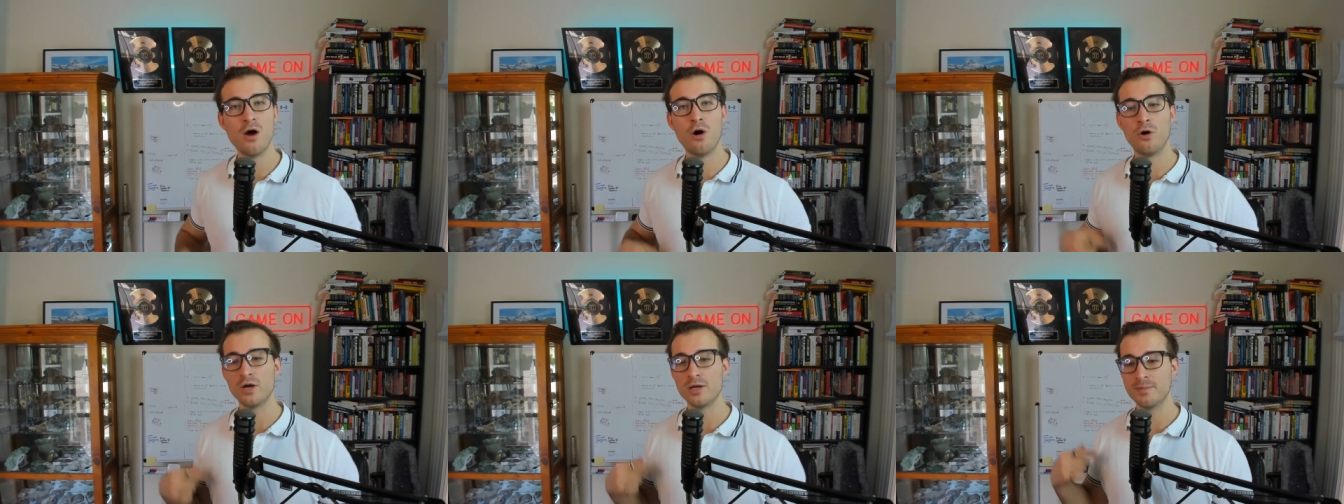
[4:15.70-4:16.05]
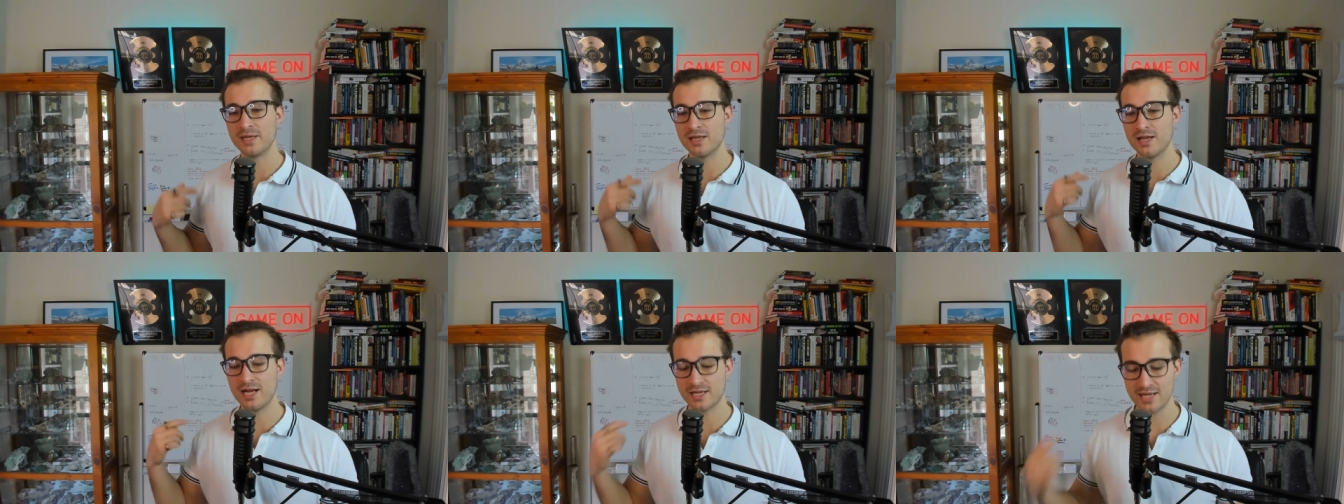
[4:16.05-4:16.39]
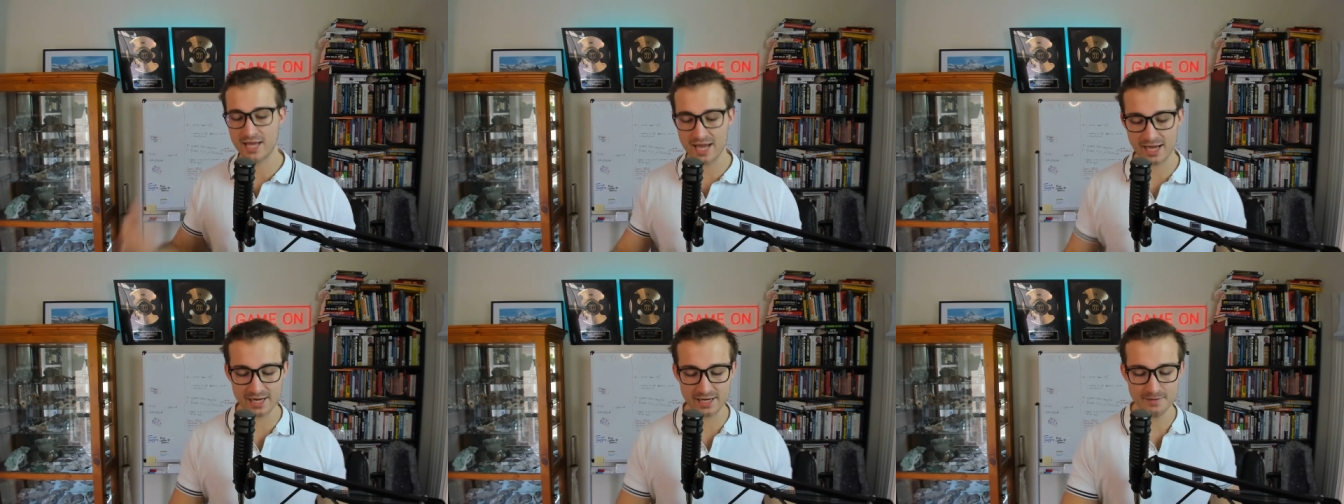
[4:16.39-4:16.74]
Or you'd be like,
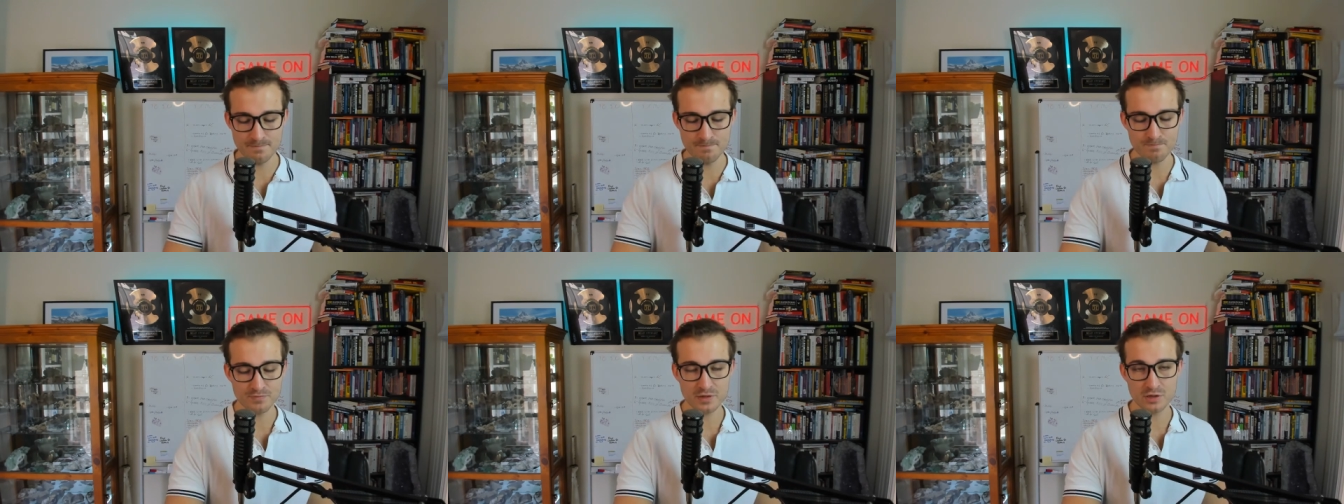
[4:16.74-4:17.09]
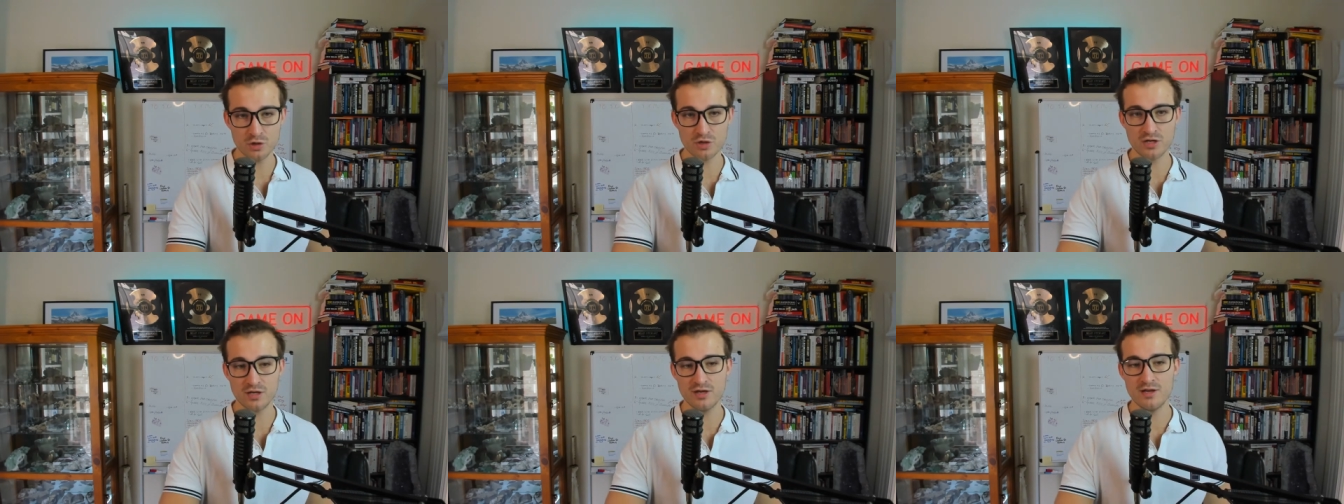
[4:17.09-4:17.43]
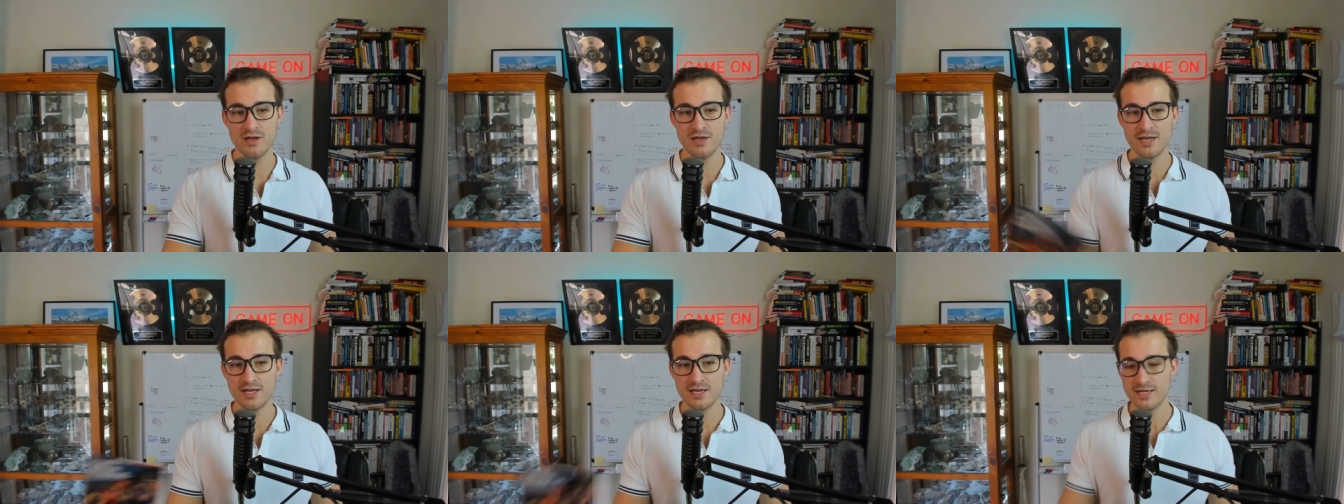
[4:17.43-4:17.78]
hey, look,
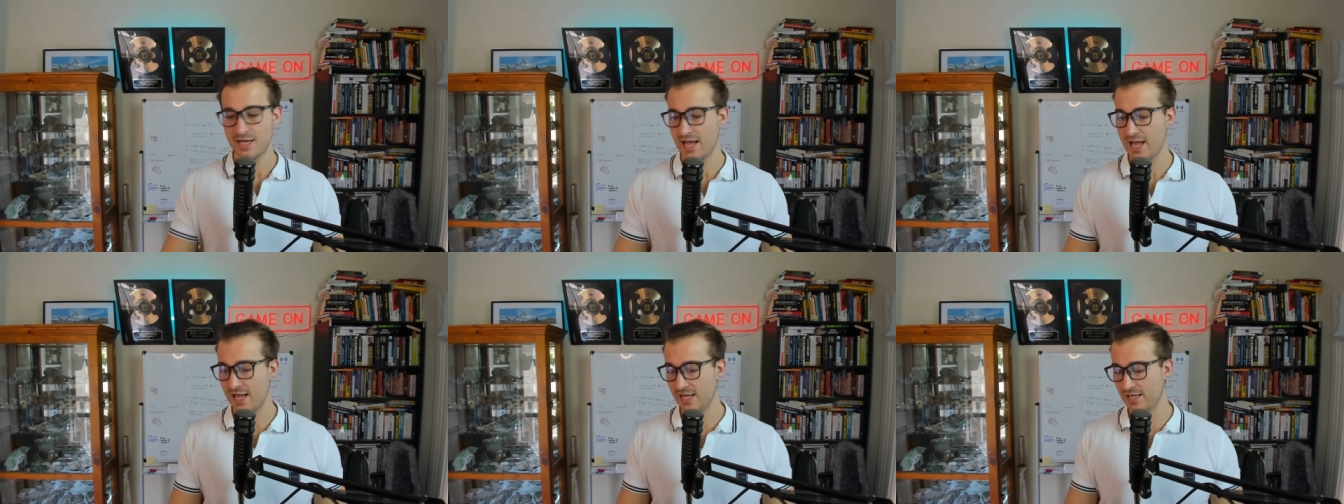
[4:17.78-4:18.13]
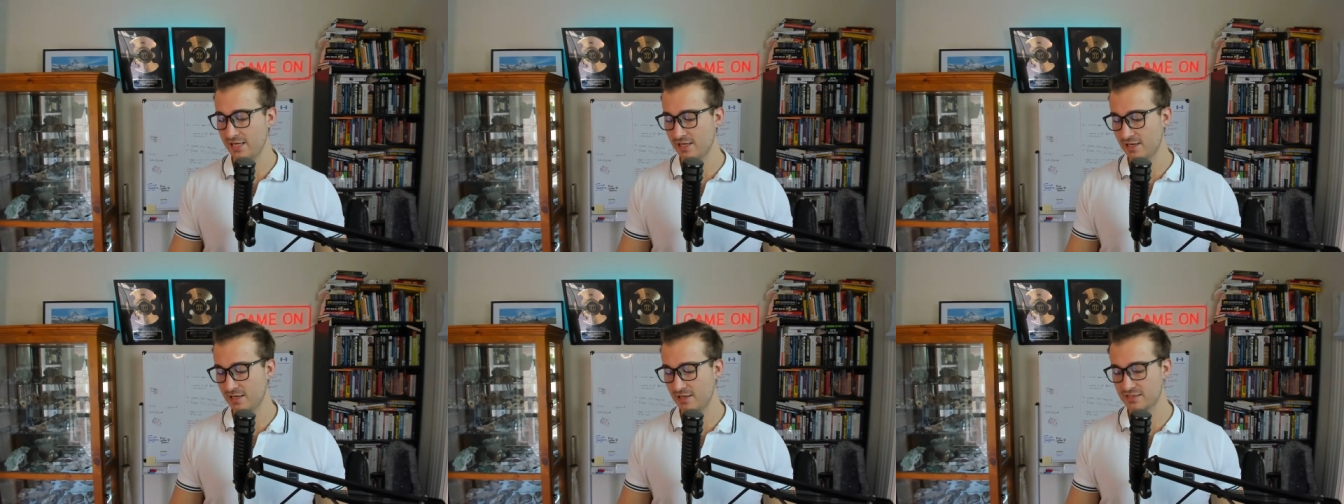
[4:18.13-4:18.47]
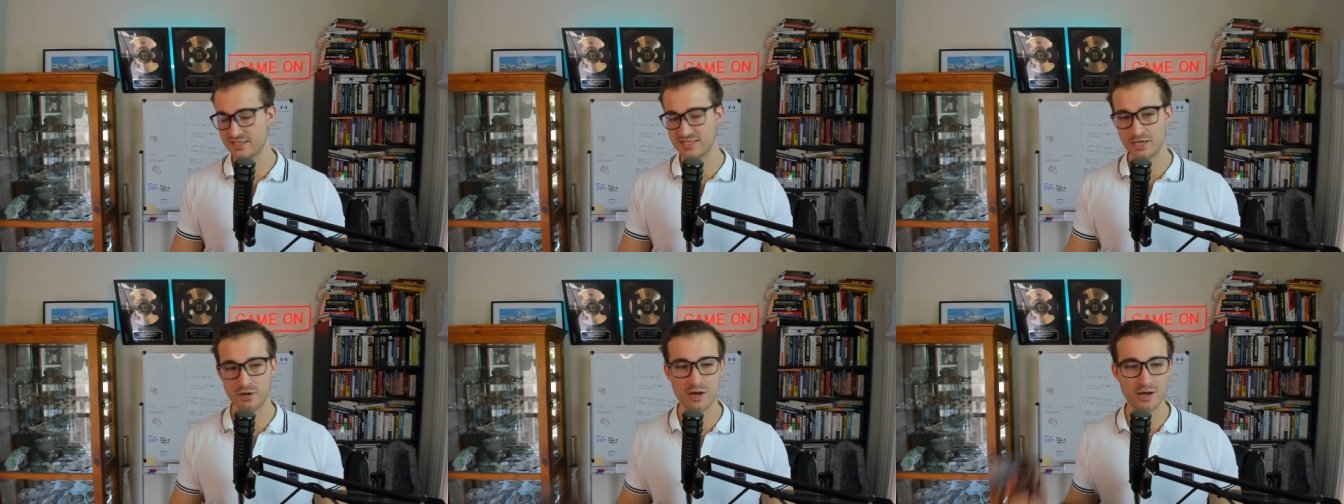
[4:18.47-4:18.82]
hey, uh,
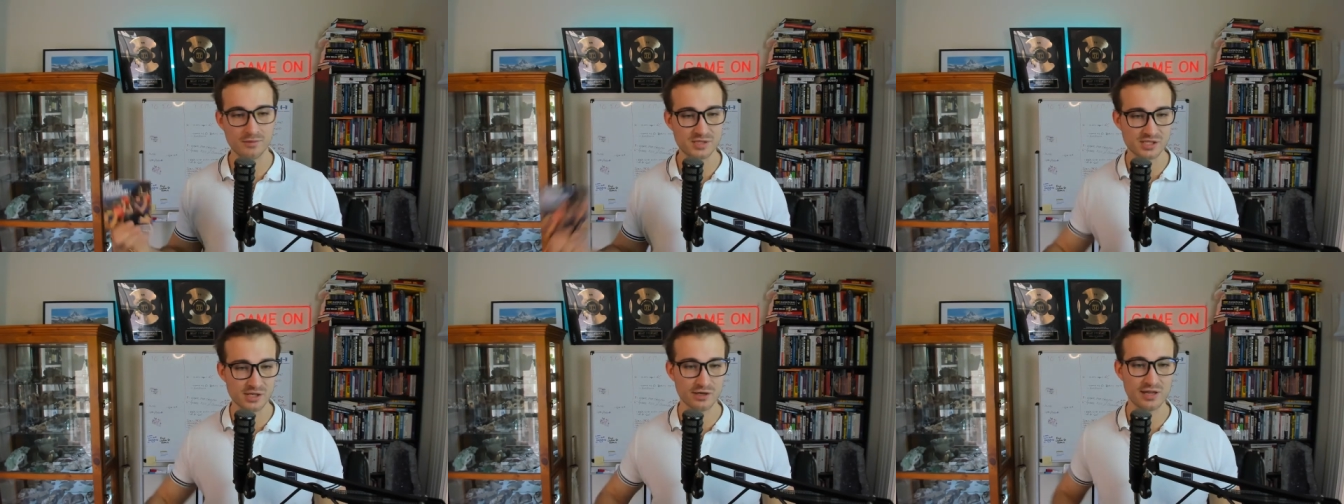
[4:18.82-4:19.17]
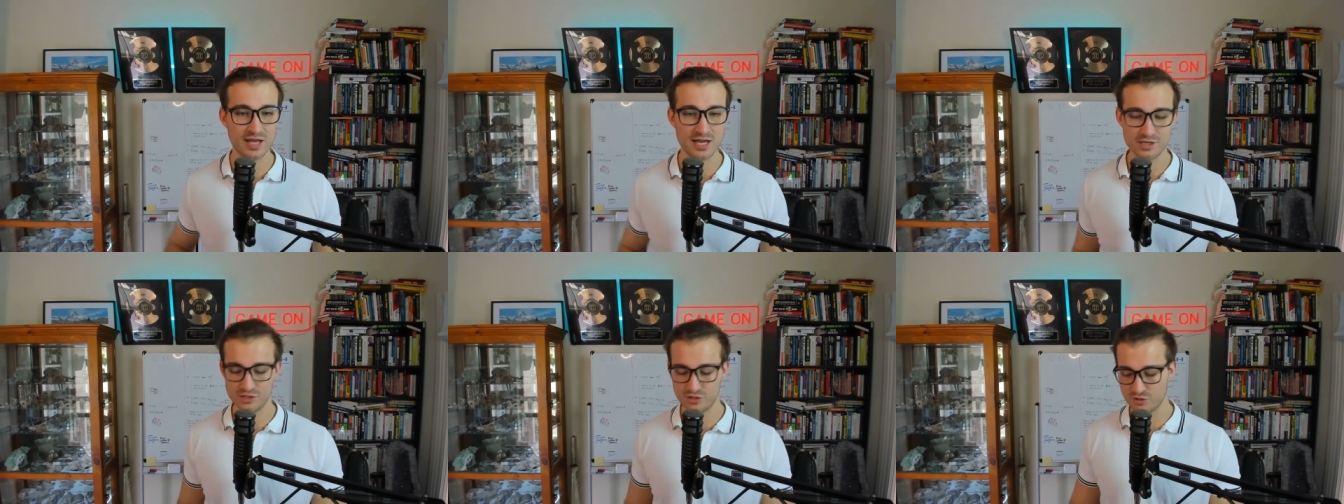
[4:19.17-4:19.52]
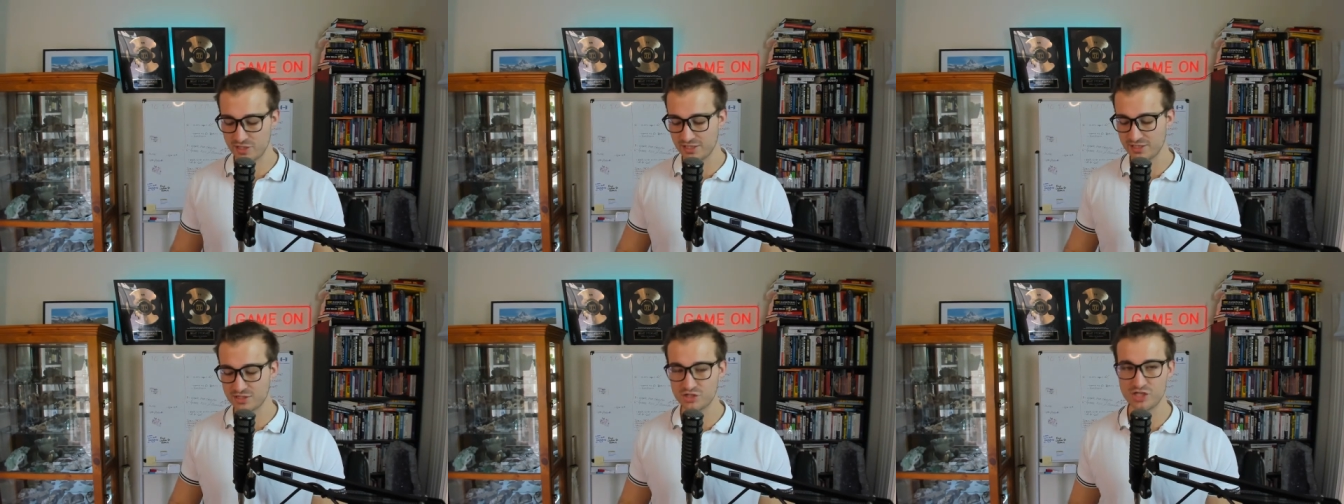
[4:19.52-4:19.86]
Sarah, I'm so glad you're
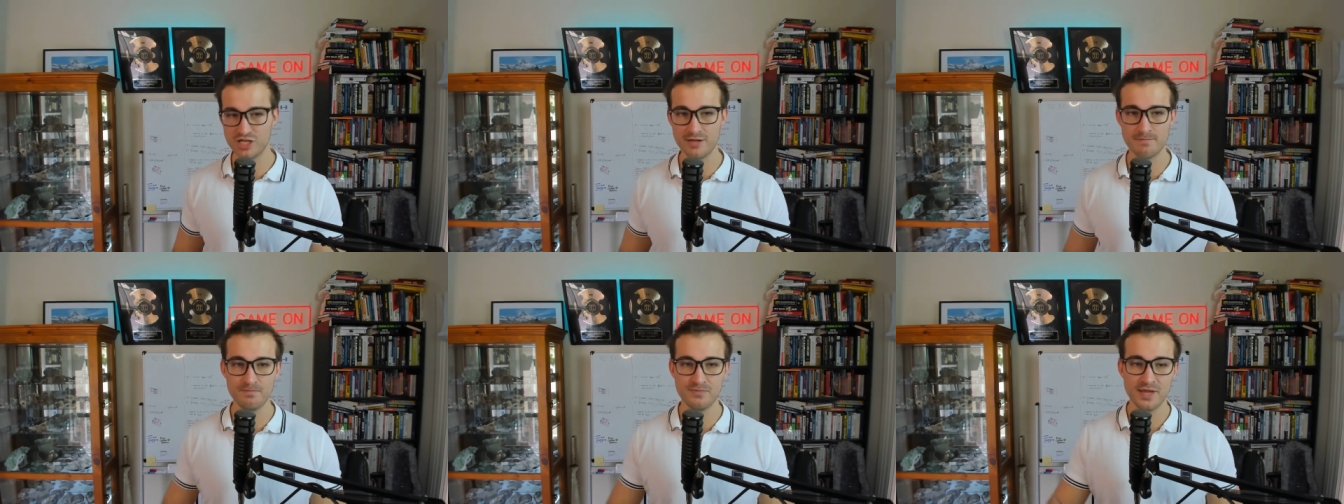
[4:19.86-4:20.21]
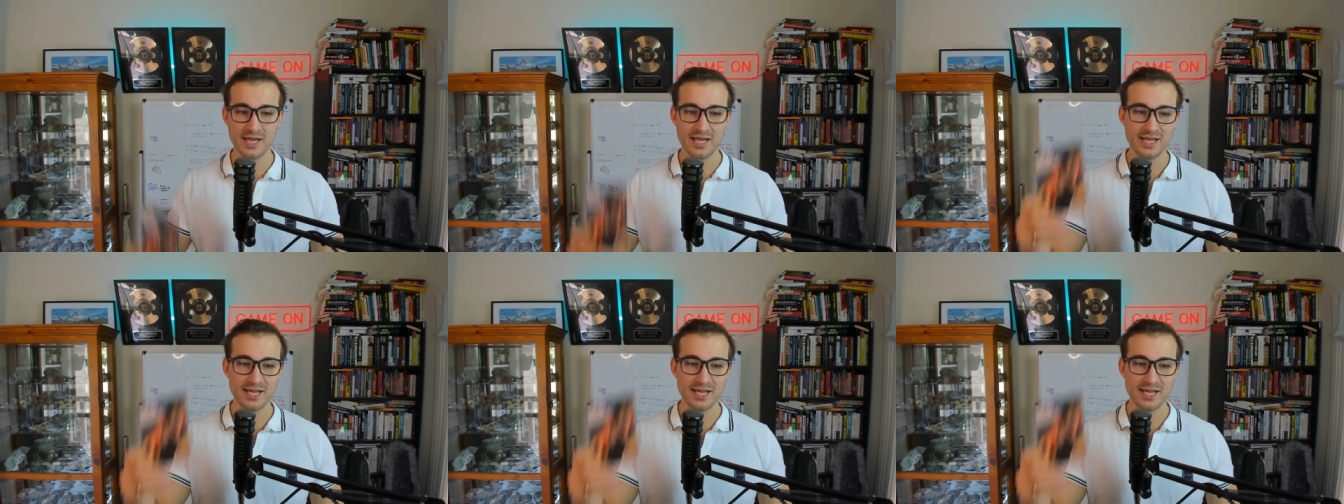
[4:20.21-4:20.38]
joining this gym.